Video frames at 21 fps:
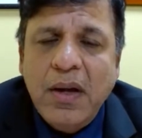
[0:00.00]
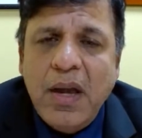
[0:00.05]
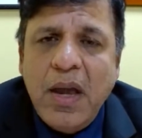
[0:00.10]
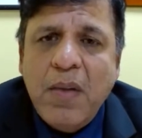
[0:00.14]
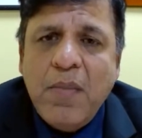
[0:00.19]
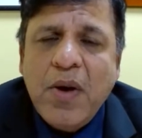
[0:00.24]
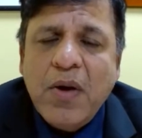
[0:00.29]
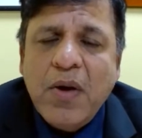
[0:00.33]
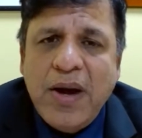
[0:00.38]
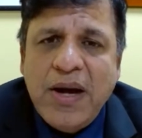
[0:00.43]

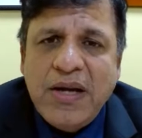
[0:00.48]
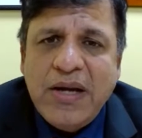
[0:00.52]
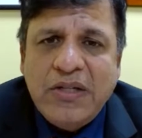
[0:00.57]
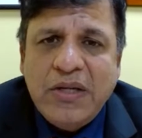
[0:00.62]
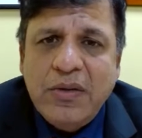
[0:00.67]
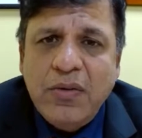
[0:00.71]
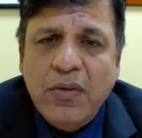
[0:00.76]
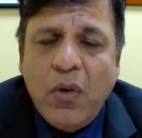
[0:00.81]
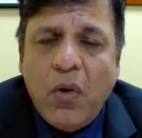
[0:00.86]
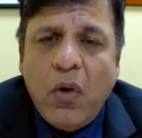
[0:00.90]

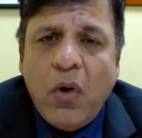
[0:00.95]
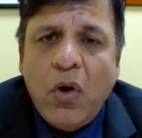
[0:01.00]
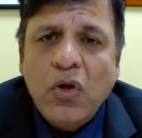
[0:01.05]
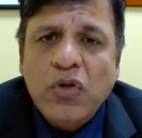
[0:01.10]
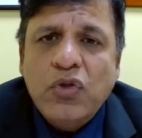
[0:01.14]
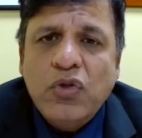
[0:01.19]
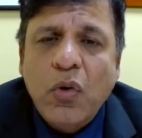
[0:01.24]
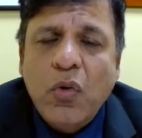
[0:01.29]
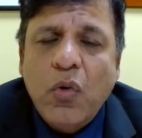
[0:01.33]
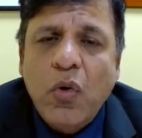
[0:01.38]
immigration
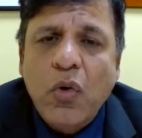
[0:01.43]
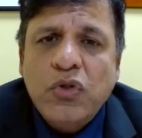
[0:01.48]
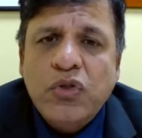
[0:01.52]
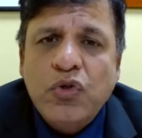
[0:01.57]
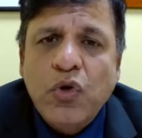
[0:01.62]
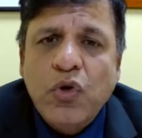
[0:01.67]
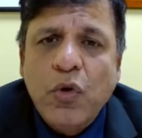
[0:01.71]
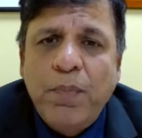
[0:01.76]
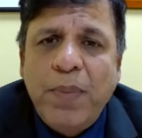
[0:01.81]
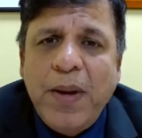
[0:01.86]
also goes
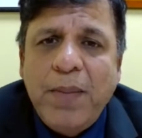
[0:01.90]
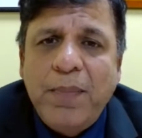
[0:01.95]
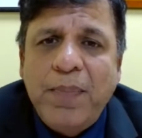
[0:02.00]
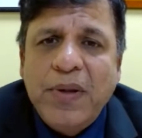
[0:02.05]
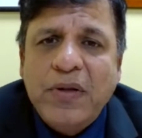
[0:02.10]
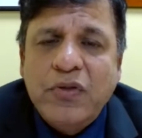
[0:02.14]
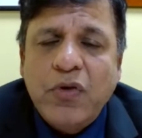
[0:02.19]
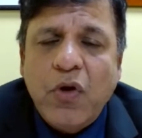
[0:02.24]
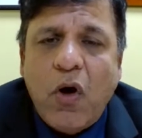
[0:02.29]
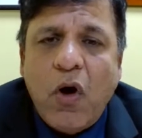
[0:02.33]
to
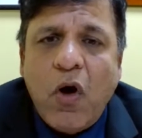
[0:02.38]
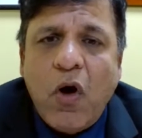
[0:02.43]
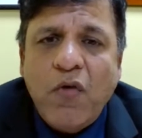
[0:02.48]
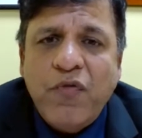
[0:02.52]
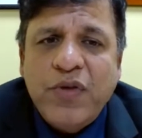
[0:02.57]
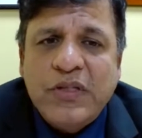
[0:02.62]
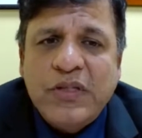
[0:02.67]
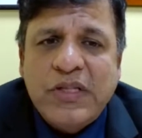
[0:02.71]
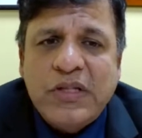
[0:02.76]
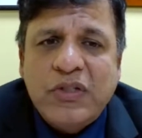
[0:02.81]
people's
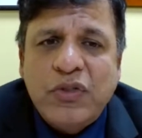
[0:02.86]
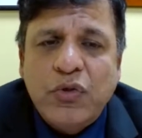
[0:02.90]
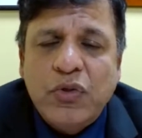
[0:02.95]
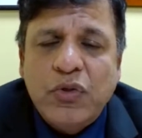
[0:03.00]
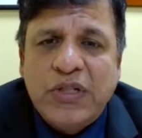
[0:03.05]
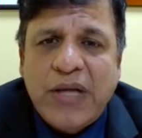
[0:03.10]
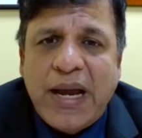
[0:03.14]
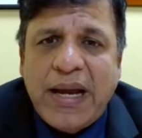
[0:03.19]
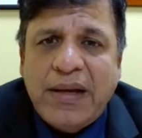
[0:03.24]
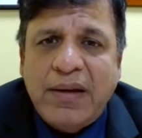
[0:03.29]
offices to
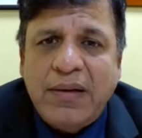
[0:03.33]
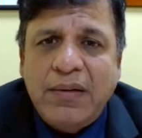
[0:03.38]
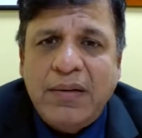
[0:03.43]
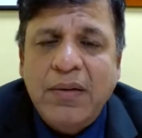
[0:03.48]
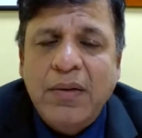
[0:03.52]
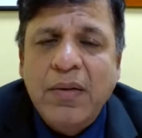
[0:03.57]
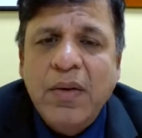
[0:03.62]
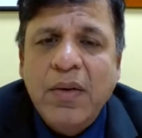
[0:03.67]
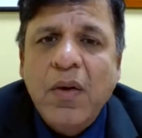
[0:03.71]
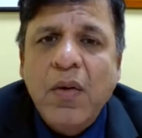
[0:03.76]
check
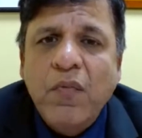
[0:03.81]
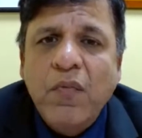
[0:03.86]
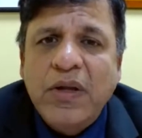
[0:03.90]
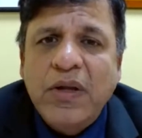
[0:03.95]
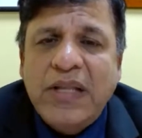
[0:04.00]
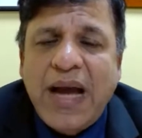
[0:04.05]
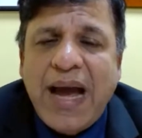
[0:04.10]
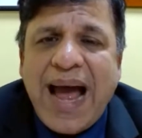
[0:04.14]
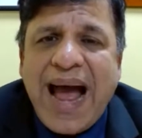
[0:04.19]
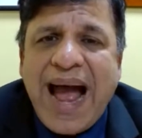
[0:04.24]

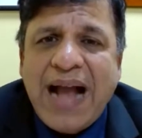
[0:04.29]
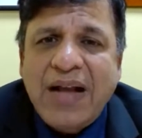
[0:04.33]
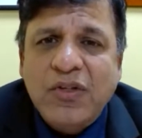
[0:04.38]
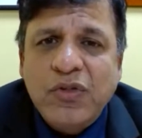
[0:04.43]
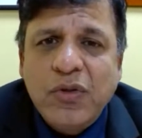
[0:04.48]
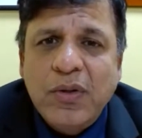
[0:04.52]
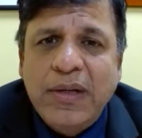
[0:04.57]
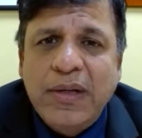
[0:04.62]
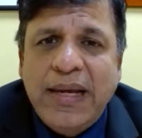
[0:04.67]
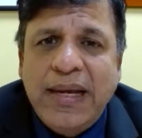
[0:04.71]
whether
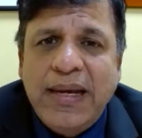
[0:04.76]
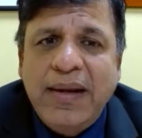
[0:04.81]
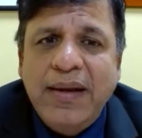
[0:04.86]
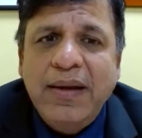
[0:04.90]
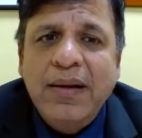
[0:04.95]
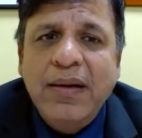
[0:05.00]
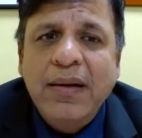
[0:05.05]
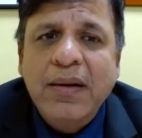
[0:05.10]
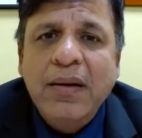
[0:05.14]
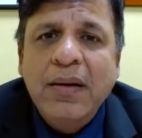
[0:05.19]
actually
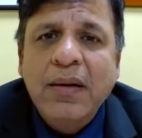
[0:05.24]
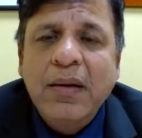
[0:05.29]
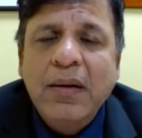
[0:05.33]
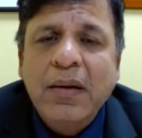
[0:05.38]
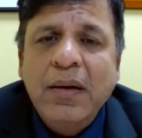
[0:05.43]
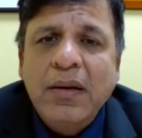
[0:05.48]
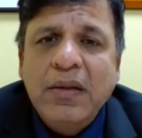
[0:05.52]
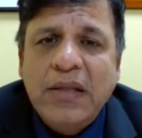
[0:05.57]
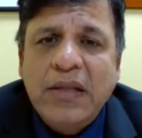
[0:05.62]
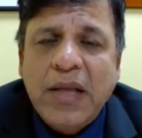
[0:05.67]

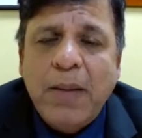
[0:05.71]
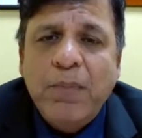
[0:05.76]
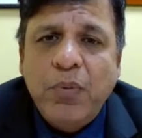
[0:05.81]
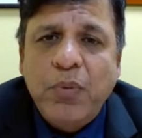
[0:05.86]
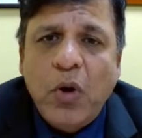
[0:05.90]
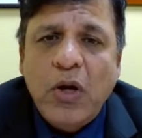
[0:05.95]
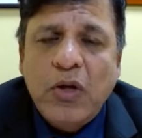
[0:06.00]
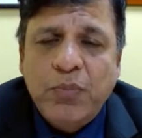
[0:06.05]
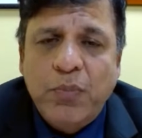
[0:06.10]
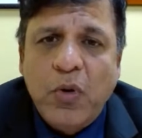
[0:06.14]
the
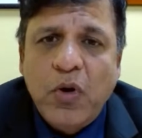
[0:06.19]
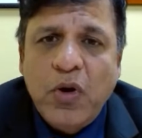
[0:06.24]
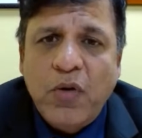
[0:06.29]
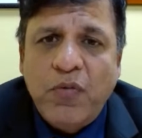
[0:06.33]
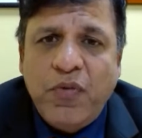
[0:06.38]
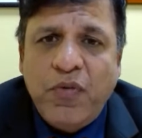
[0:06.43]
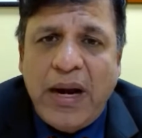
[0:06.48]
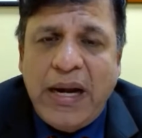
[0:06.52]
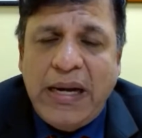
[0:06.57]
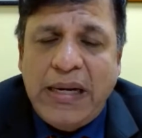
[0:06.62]
employer is bona
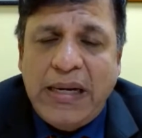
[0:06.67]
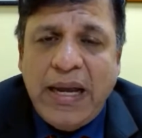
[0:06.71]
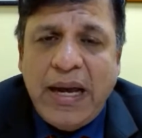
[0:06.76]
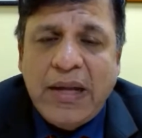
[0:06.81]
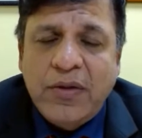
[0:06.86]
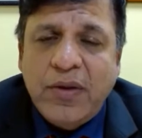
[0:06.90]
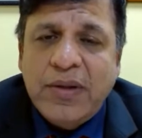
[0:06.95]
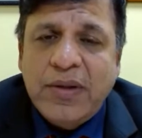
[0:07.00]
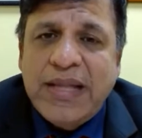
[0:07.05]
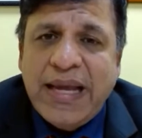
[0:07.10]
fide,
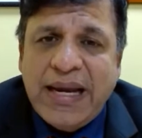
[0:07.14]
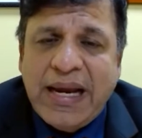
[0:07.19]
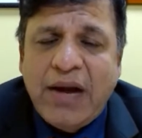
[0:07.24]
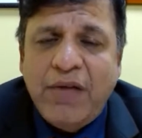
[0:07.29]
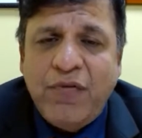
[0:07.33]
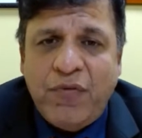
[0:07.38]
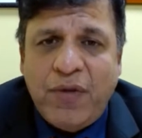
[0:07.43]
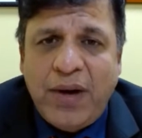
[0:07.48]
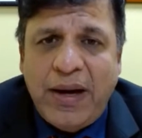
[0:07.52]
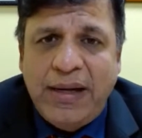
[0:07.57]
otherwise they
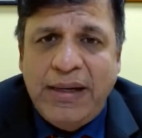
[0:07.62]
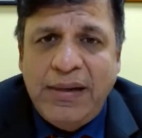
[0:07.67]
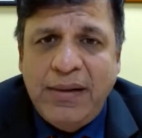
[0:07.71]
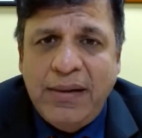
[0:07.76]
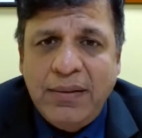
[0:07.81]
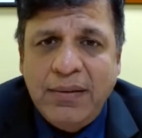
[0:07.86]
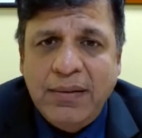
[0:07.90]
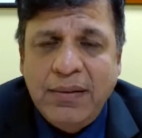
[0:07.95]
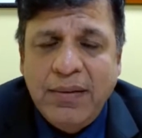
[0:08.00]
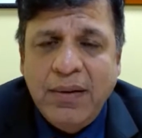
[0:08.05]
get
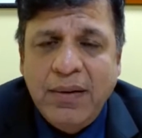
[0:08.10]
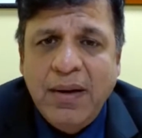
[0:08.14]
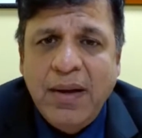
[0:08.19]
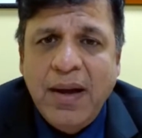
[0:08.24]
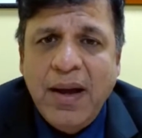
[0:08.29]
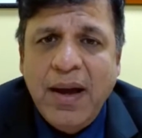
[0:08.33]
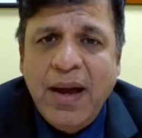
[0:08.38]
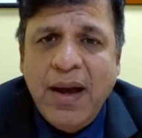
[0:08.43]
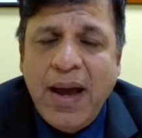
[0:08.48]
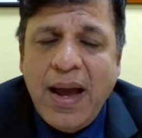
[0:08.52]
fined.
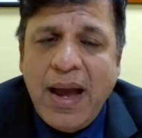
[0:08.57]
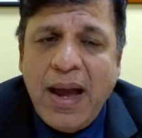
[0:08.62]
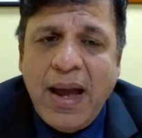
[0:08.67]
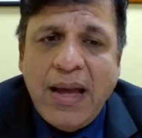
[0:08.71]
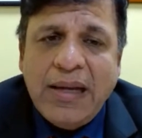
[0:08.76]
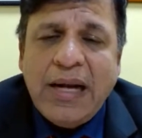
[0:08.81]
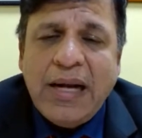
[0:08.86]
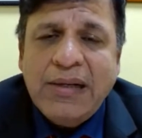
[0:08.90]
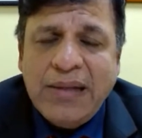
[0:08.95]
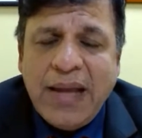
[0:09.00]

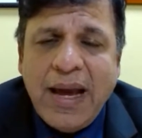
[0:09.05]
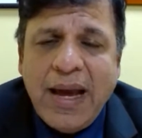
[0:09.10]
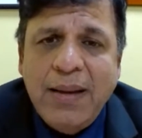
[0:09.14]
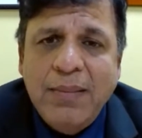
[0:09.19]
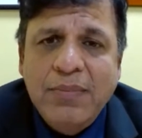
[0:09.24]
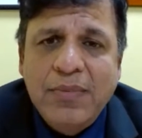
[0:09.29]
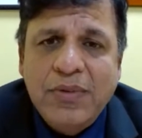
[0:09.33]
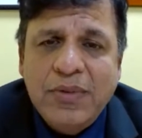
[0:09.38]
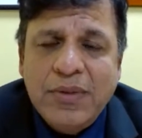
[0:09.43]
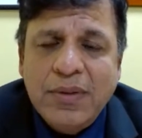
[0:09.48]
And at
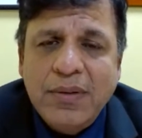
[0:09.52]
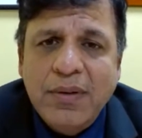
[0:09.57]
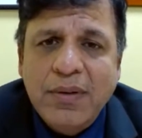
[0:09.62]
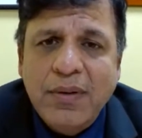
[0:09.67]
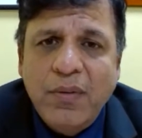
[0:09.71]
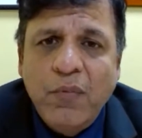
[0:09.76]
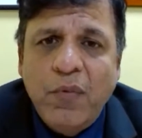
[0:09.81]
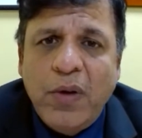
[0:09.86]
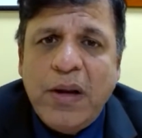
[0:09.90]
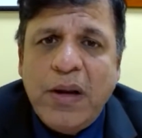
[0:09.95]
times,
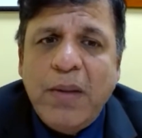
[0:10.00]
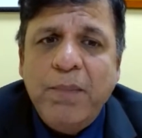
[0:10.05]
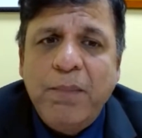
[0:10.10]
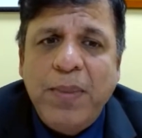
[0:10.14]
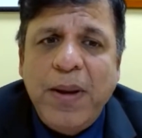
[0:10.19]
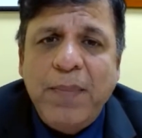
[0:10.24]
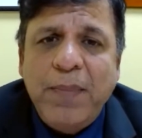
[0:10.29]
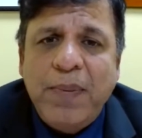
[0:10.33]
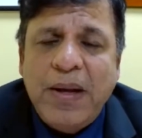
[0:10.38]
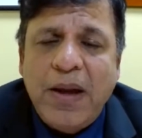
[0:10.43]
when
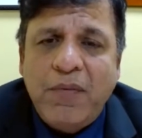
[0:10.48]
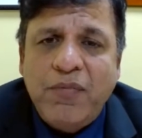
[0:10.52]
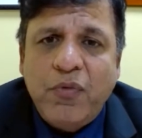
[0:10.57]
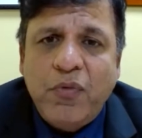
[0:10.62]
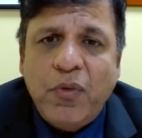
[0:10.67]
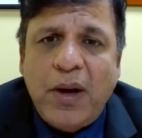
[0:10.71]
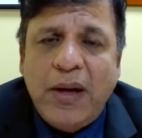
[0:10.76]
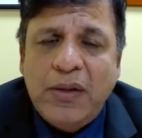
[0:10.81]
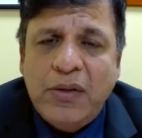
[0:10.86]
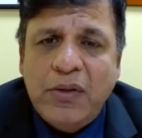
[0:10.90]
people have
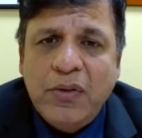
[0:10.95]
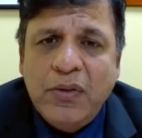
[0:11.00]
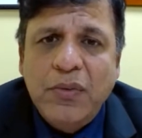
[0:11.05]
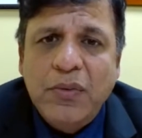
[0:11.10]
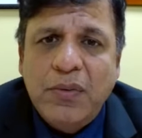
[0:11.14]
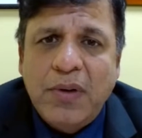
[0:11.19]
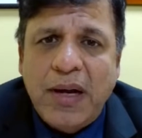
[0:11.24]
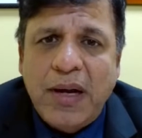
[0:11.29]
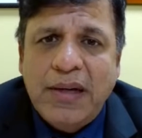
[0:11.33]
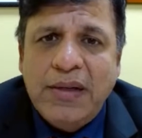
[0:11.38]
tried
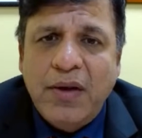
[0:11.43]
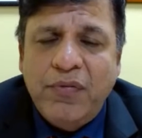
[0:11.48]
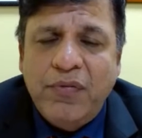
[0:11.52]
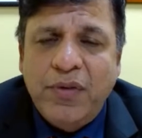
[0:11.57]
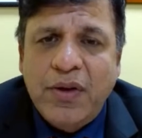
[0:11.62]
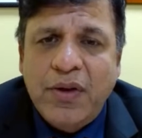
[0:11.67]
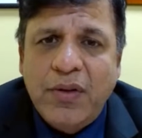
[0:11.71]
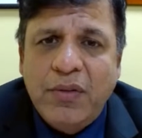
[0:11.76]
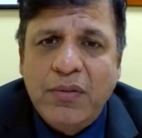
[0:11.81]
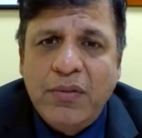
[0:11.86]
to kind of,
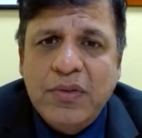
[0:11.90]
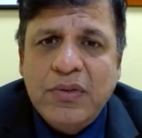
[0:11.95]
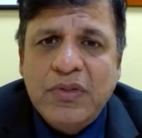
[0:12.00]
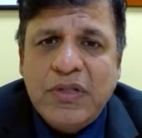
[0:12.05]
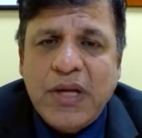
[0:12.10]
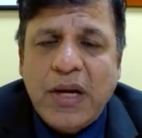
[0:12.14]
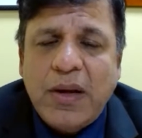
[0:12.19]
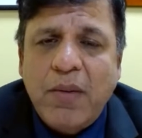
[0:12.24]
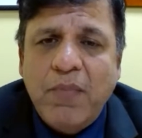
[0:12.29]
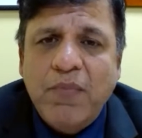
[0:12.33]

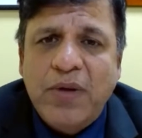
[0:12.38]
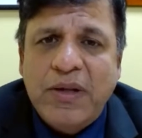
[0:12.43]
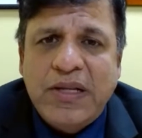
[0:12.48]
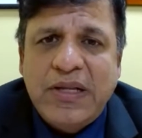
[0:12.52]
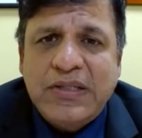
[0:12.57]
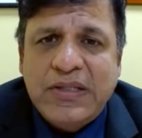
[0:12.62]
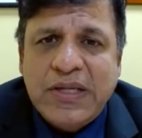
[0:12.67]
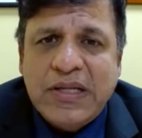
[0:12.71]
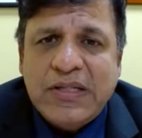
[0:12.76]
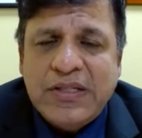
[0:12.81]
circumvent
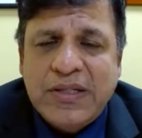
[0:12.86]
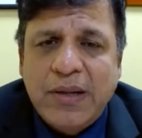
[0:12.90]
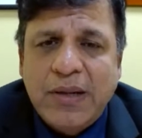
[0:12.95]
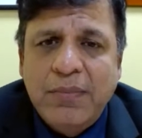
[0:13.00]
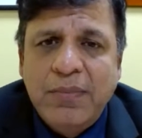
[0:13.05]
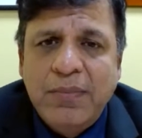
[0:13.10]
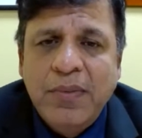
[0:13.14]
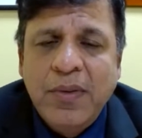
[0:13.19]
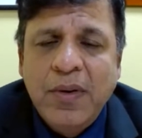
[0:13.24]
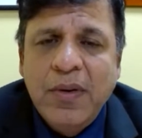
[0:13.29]
the
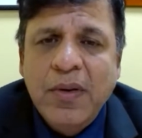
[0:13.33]
system,